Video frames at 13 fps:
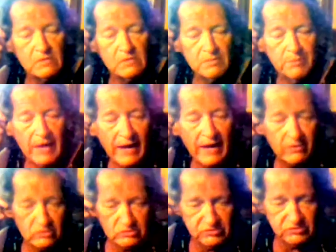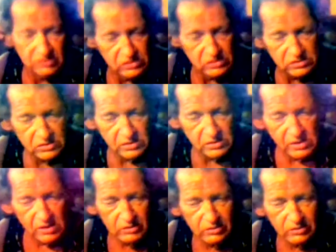patterns
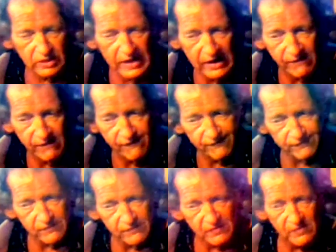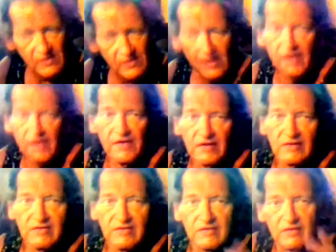to have
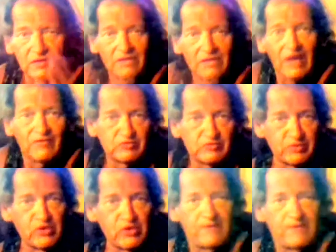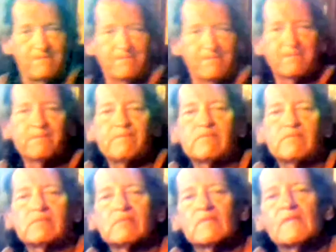life as we know it.
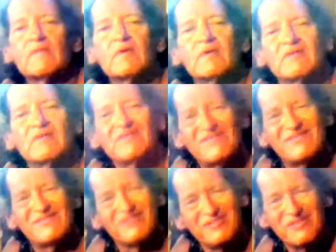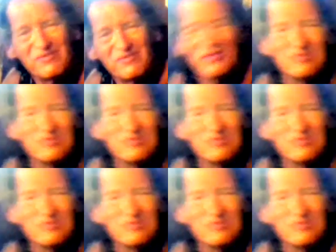You get what I'm